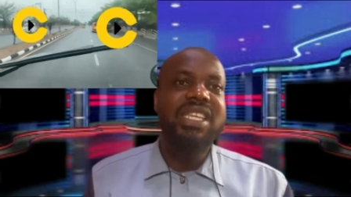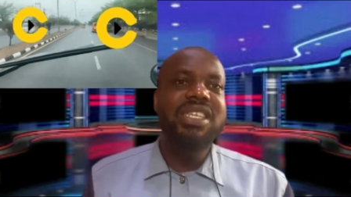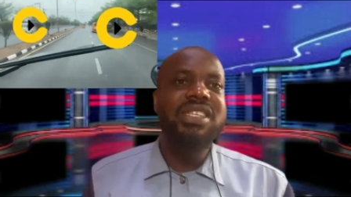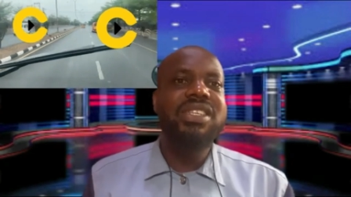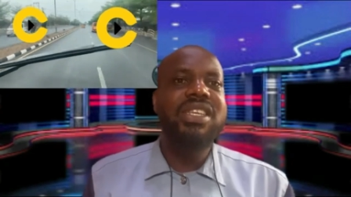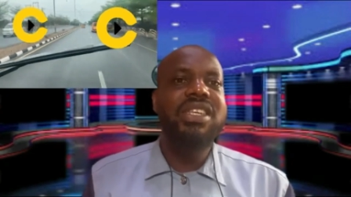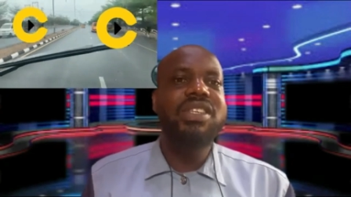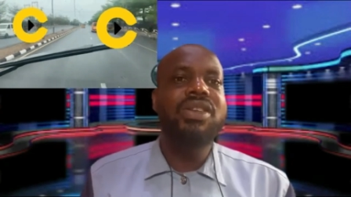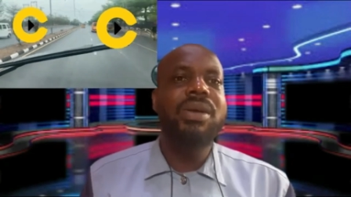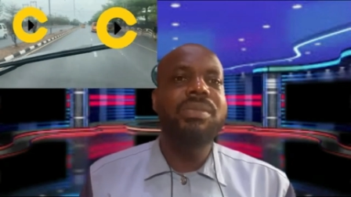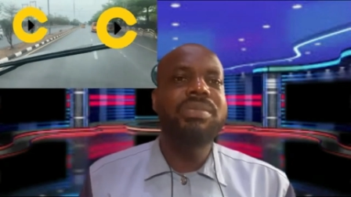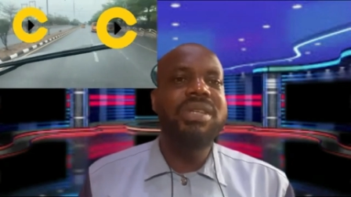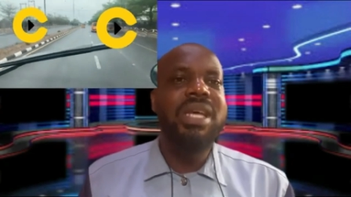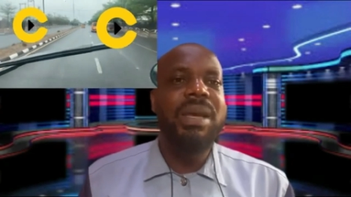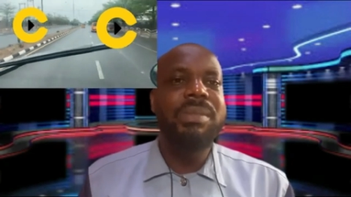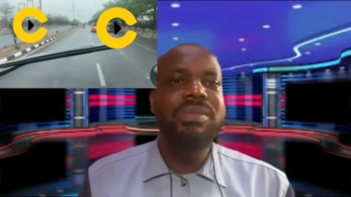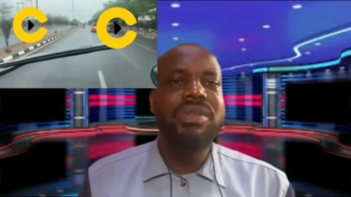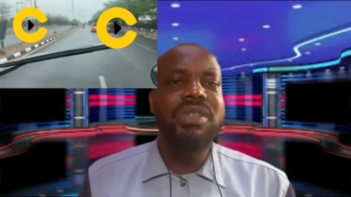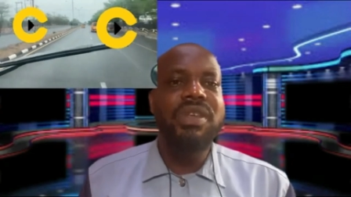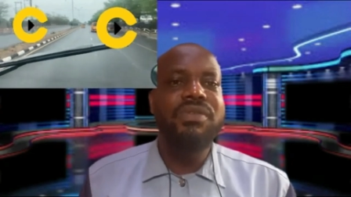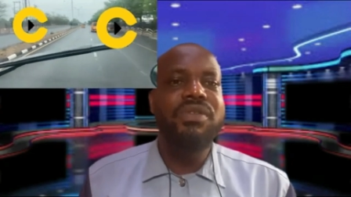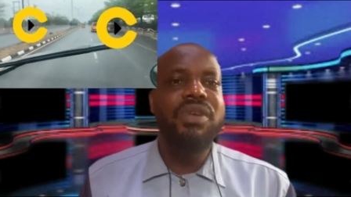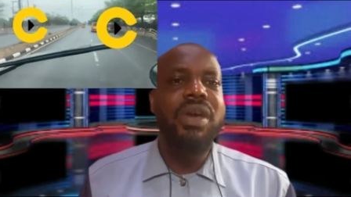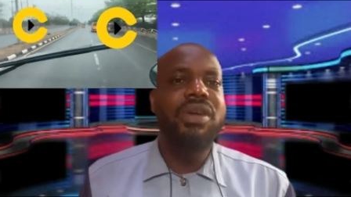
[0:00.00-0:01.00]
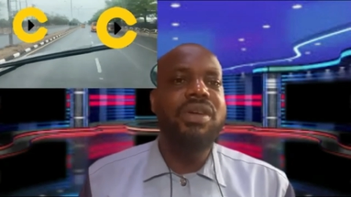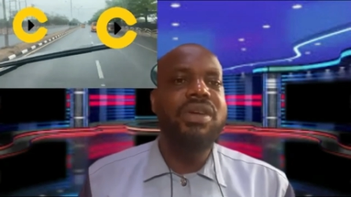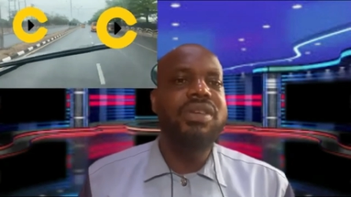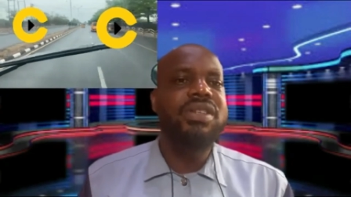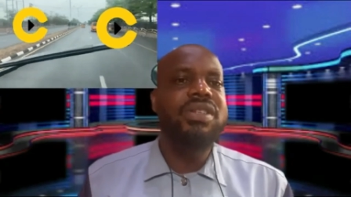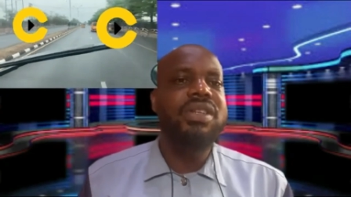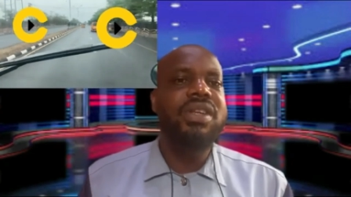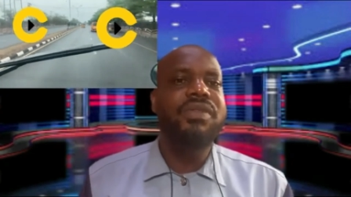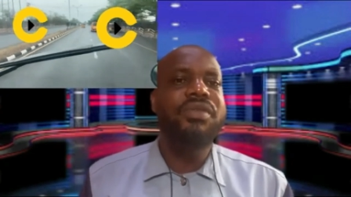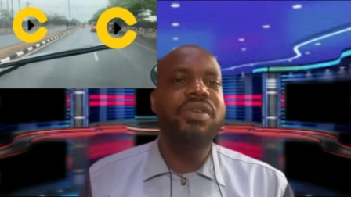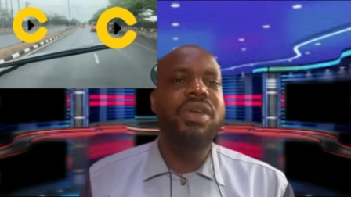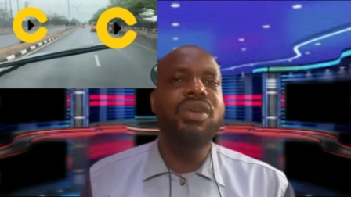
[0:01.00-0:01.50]
You see, sometimes if you're
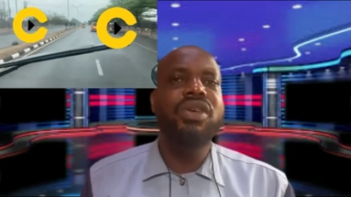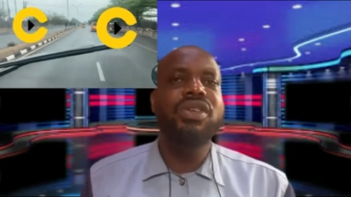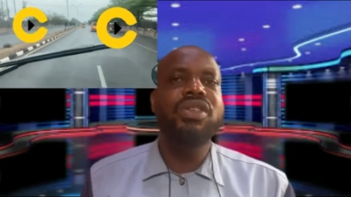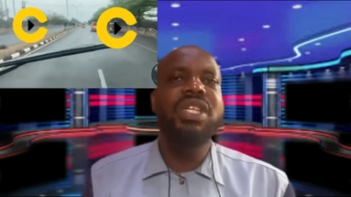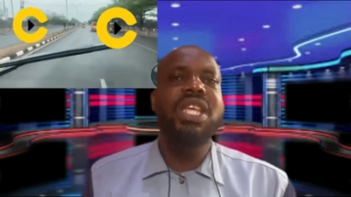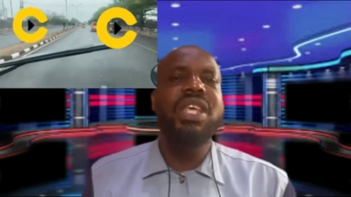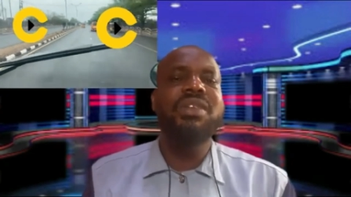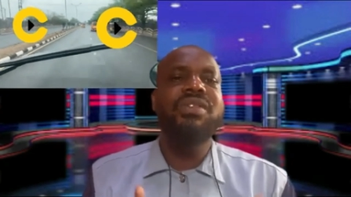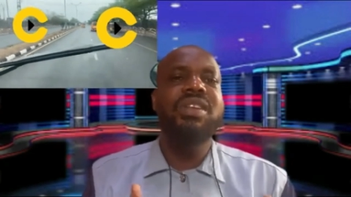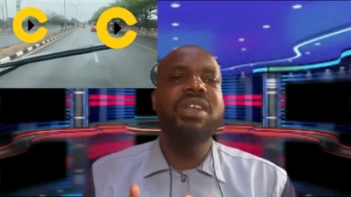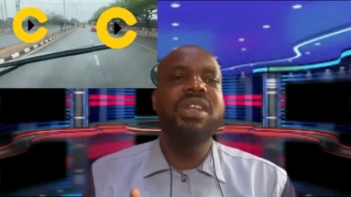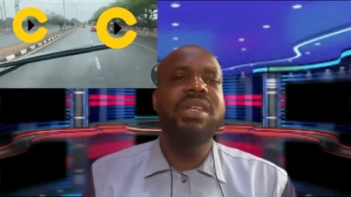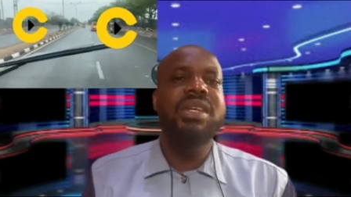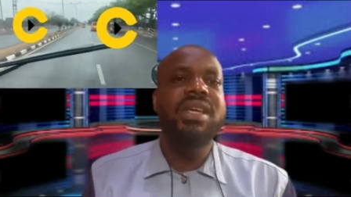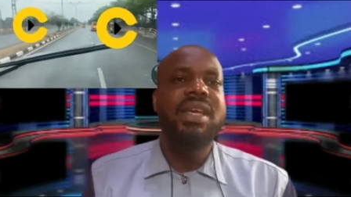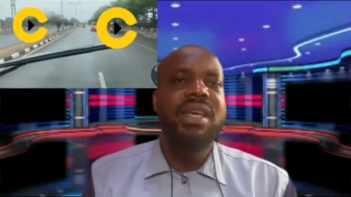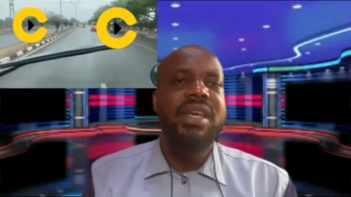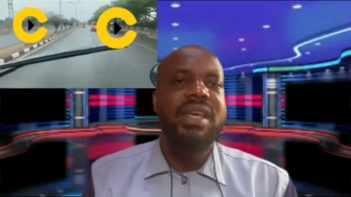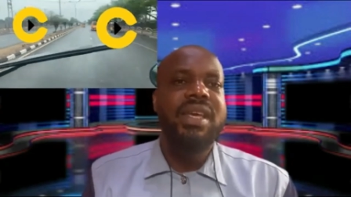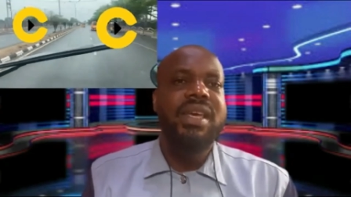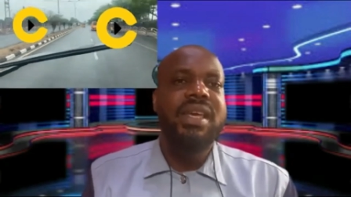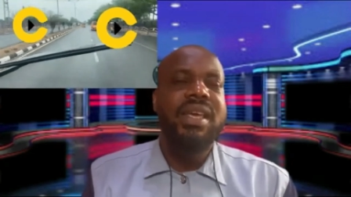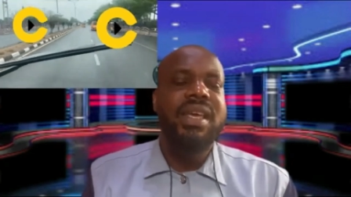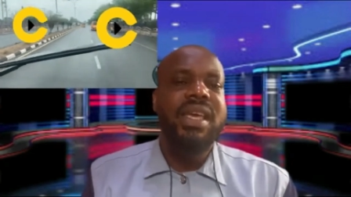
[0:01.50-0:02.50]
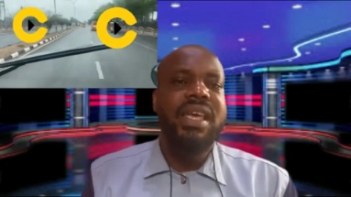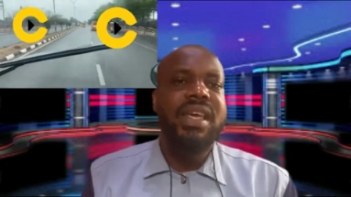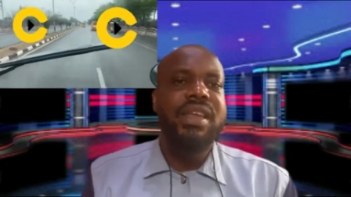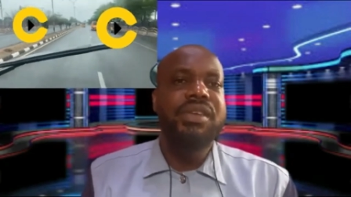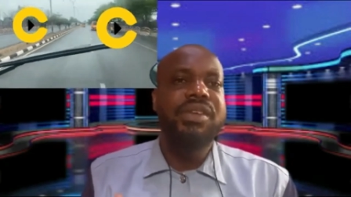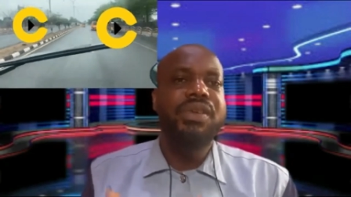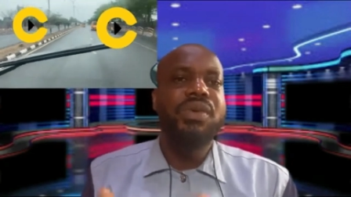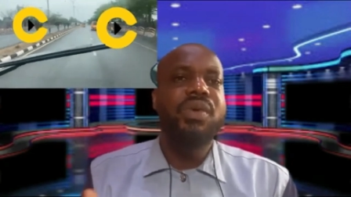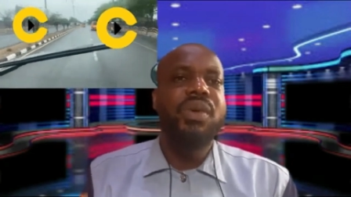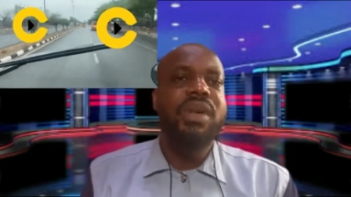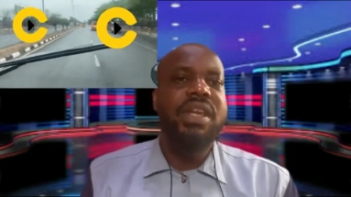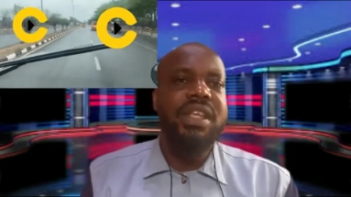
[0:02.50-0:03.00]
not giving a
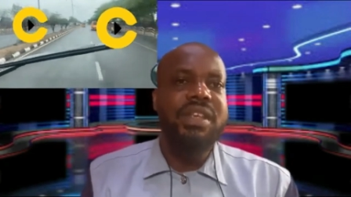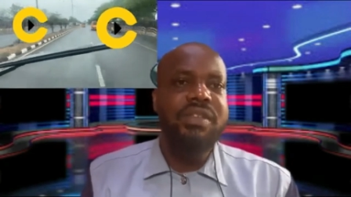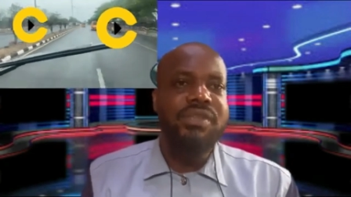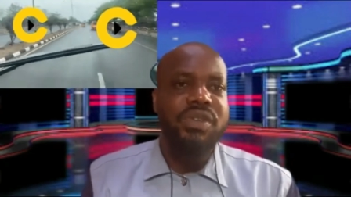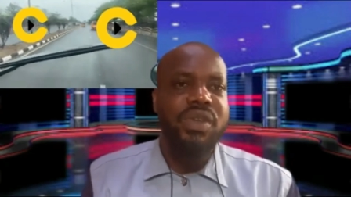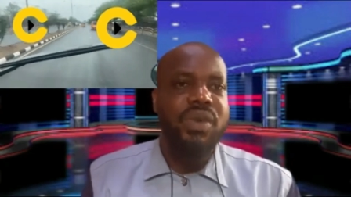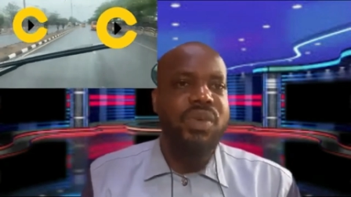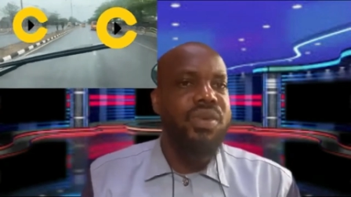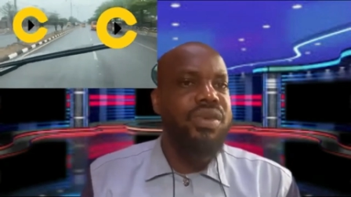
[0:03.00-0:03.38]
new leaf,